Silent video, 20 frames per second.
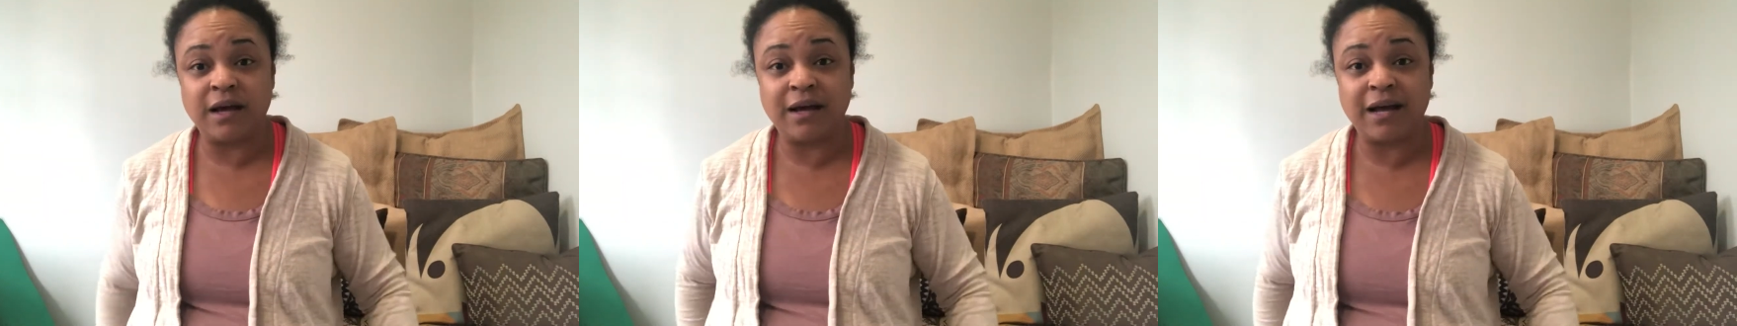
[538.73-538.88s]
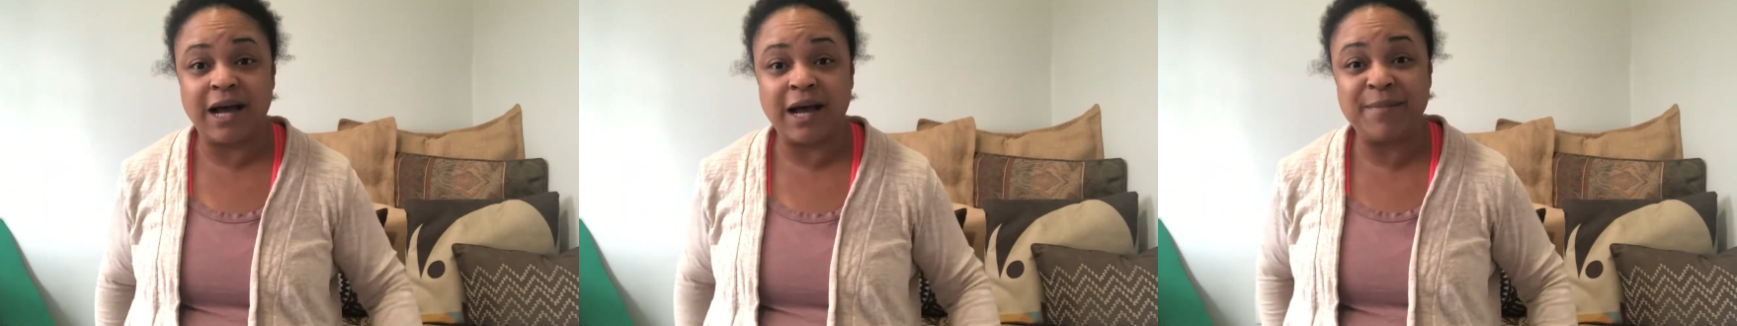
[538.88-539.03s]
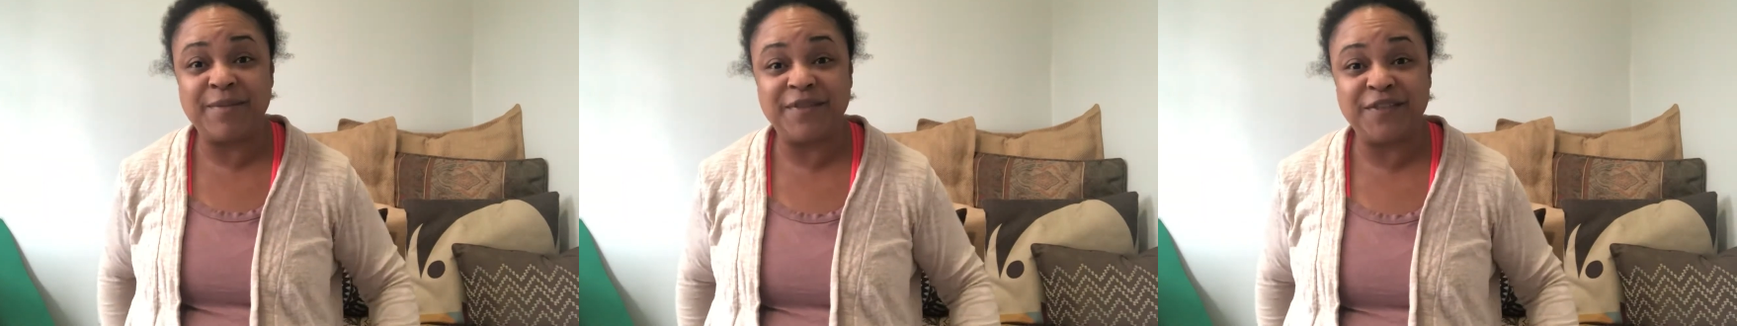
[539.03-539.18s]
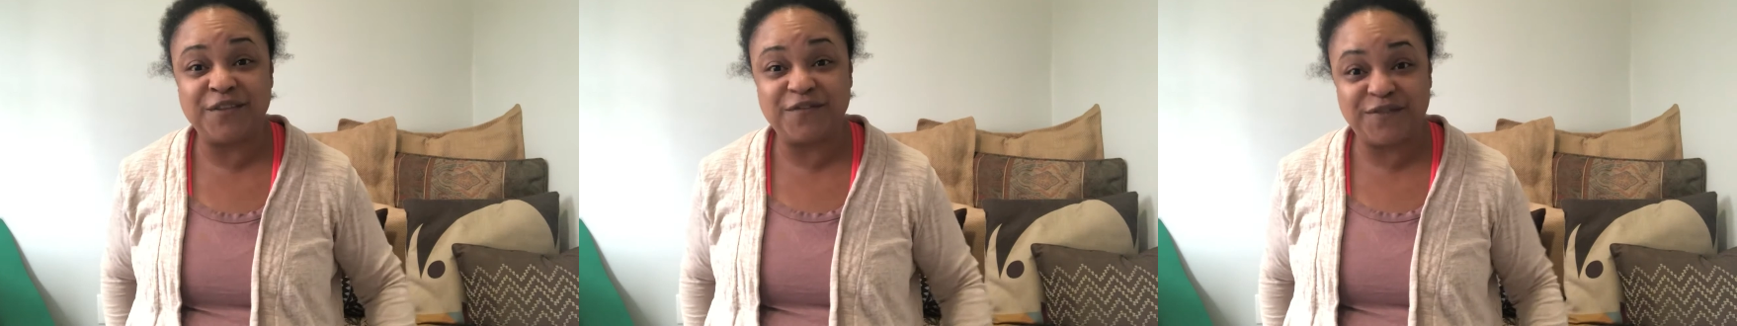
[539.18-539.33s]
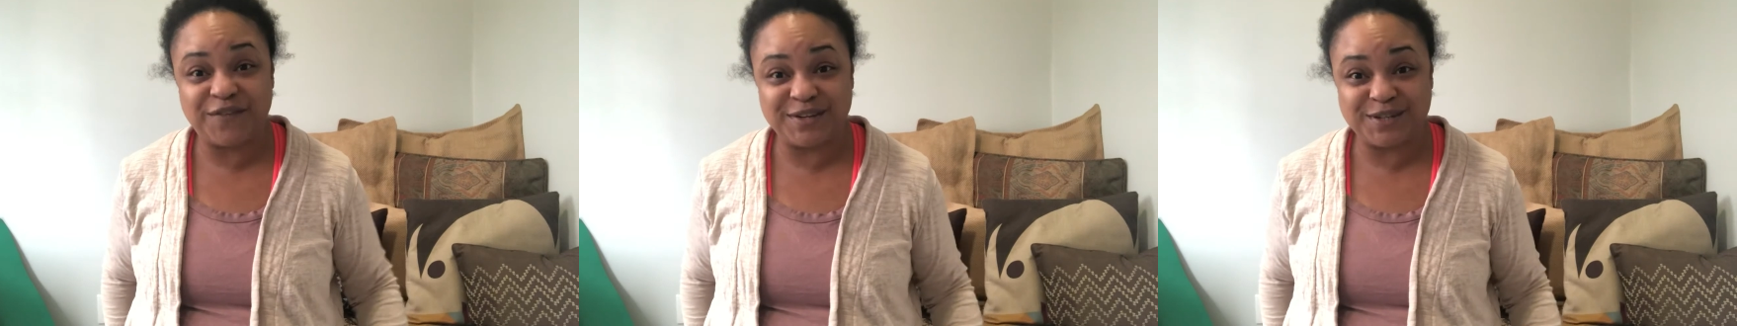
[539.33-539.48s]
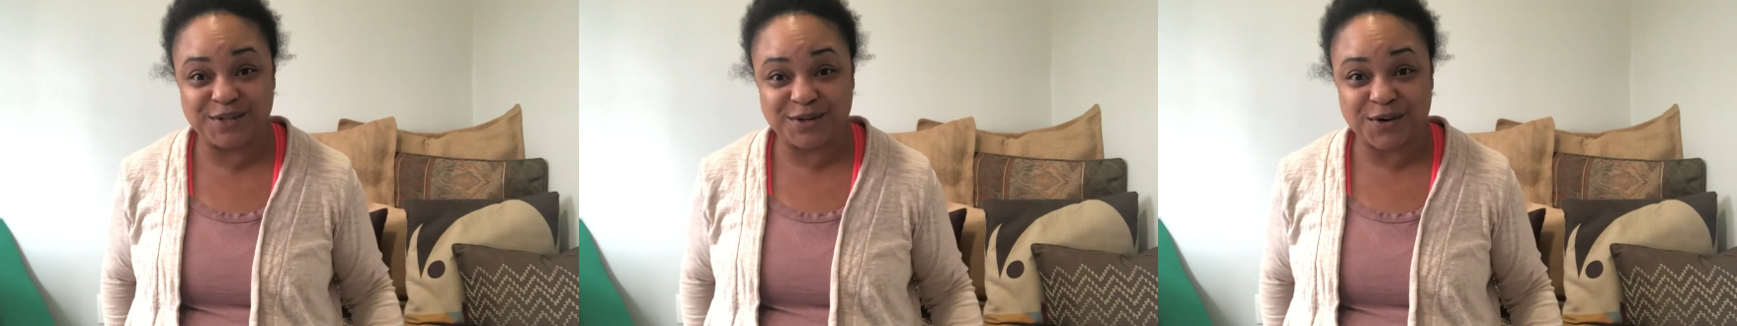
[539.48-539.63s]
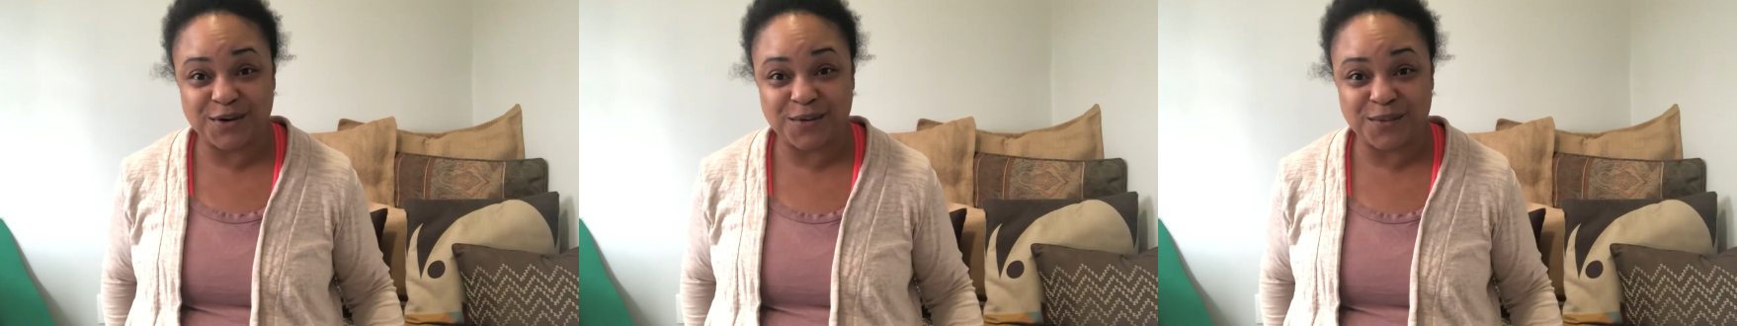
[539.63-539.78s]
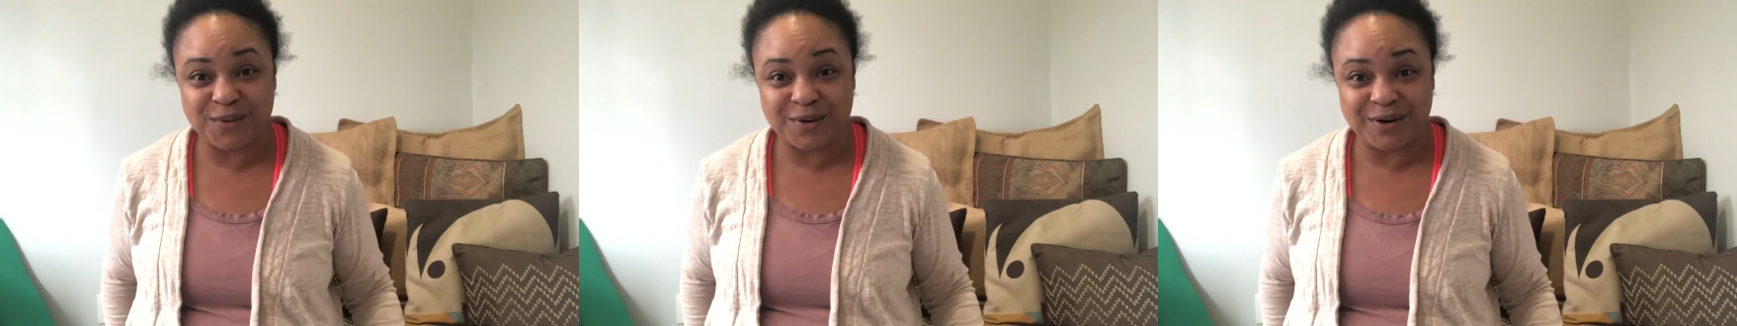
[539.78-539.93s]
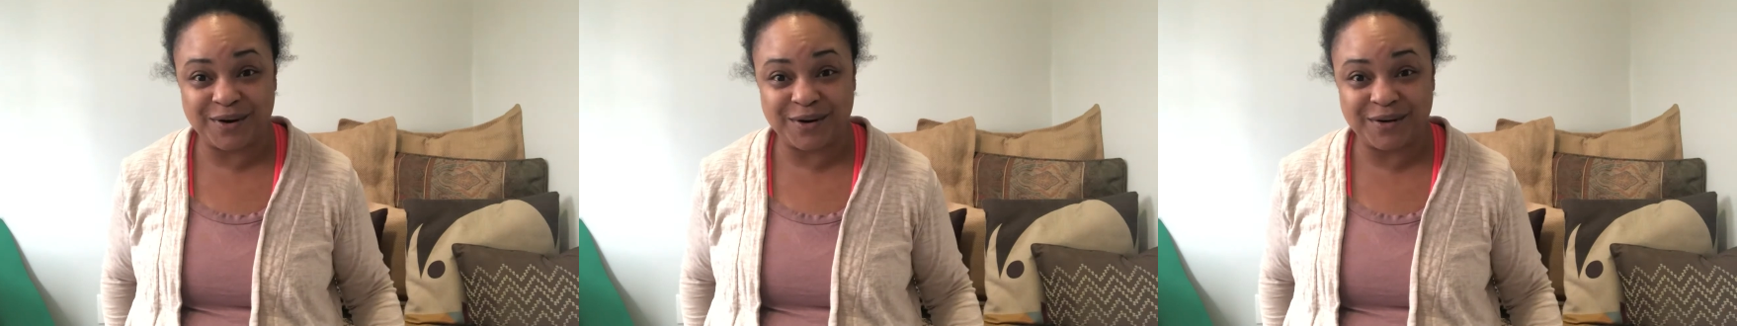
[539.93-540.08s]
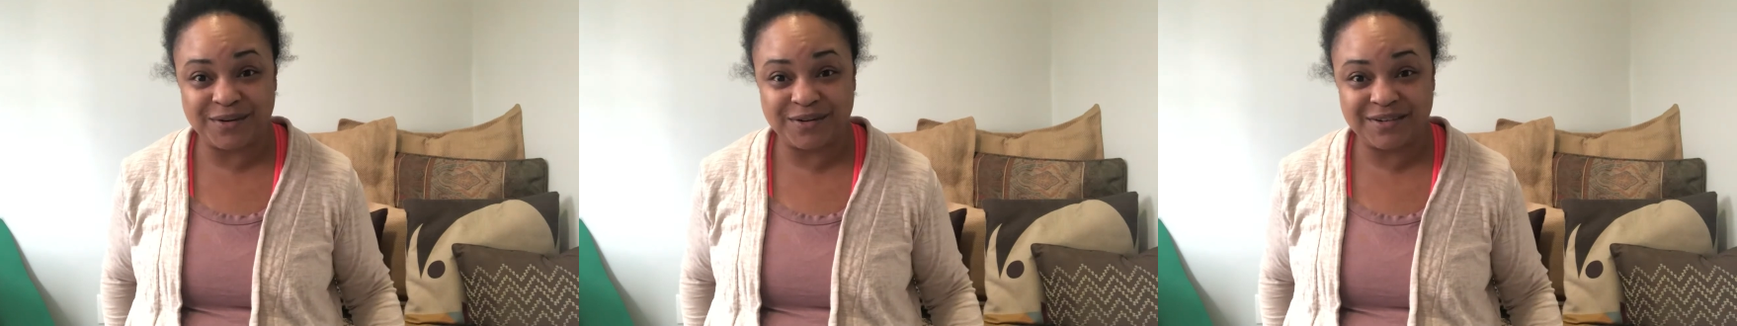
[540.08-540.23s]
I'm in the physical
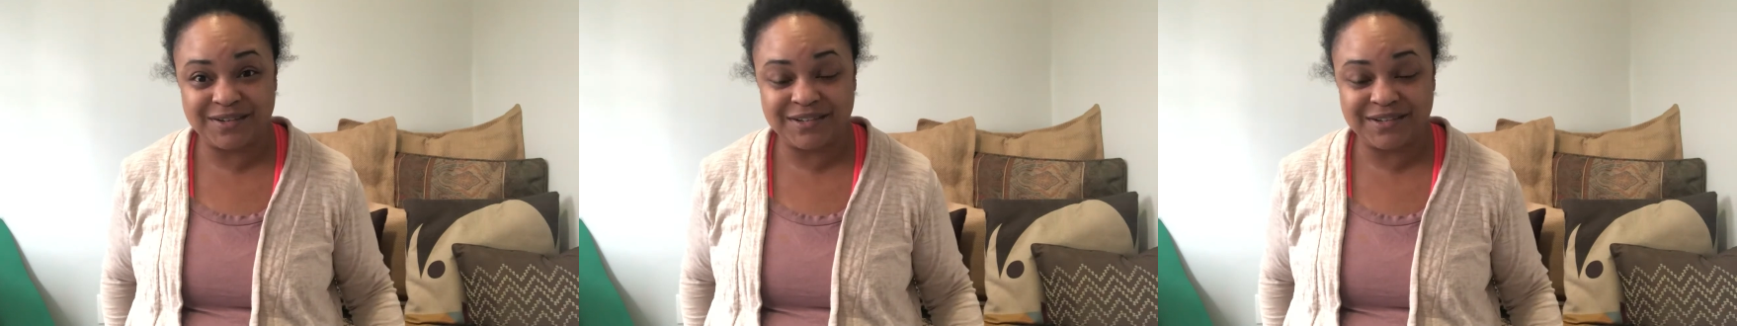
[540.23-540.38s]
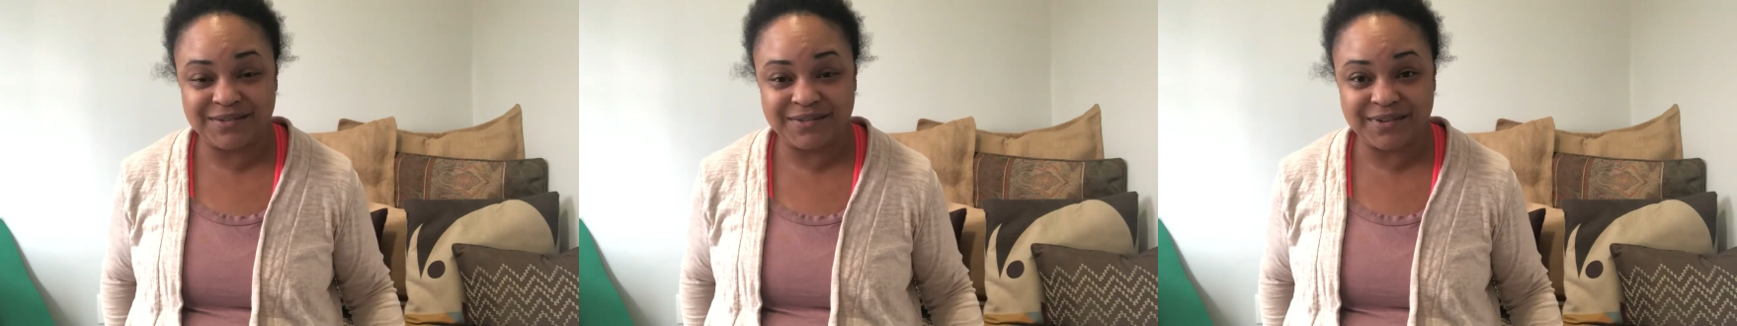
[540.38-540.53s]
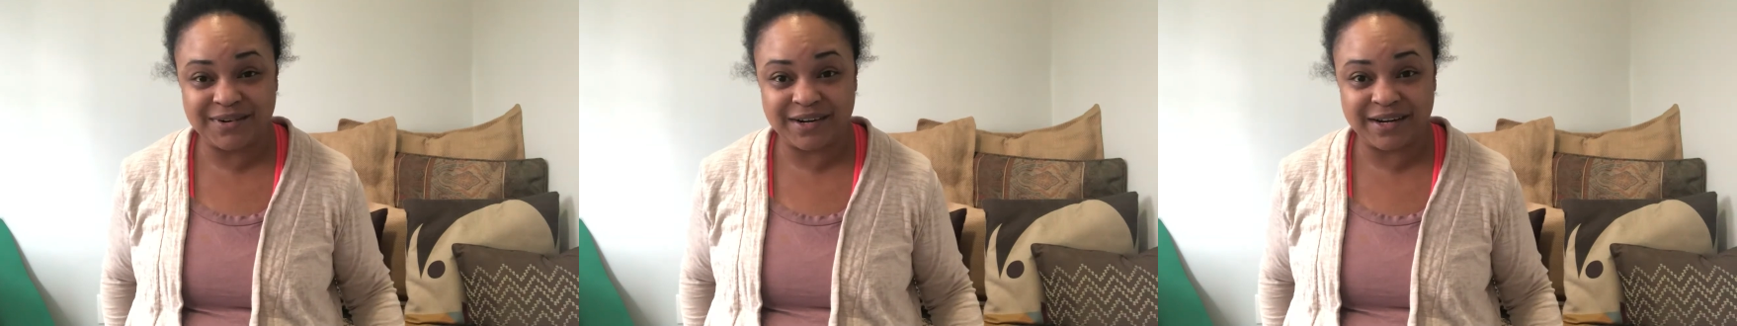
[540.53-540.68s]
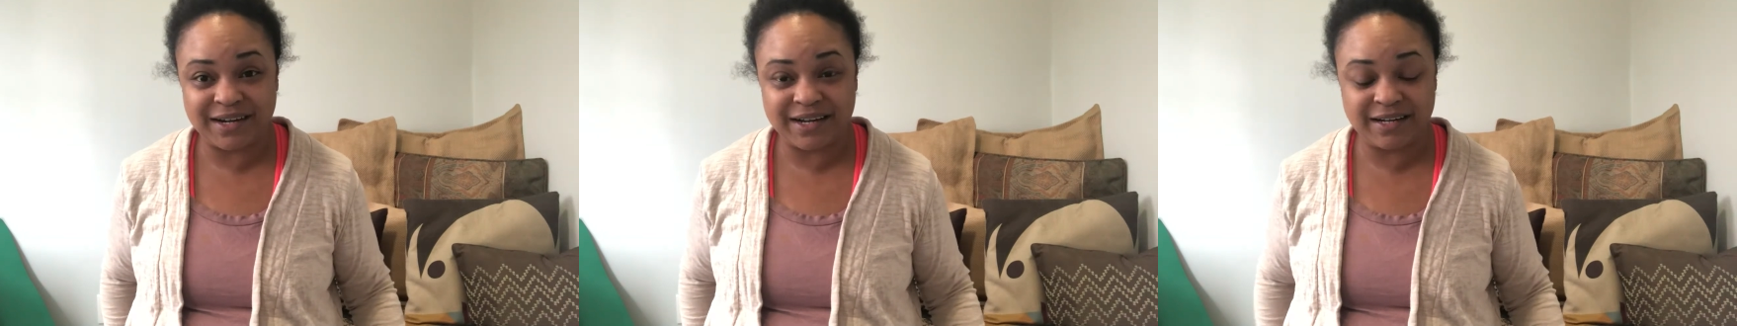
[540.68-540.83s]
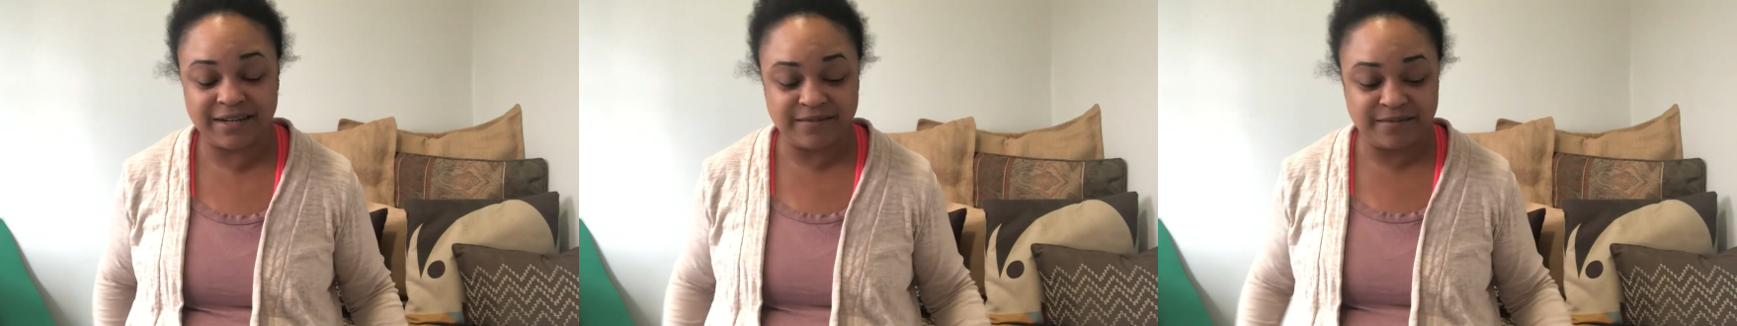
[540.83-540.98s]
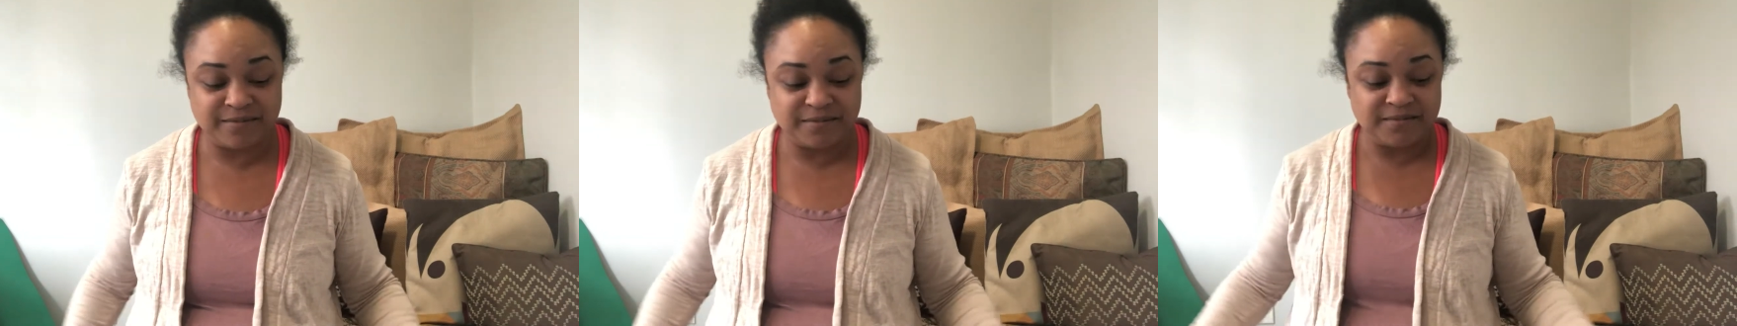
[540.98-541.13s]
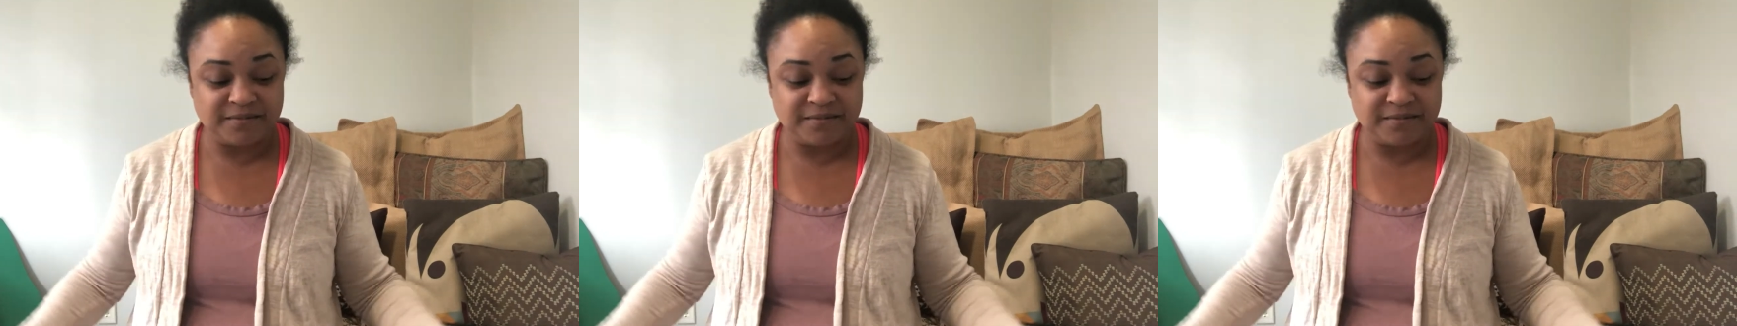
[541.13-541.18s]
world, right?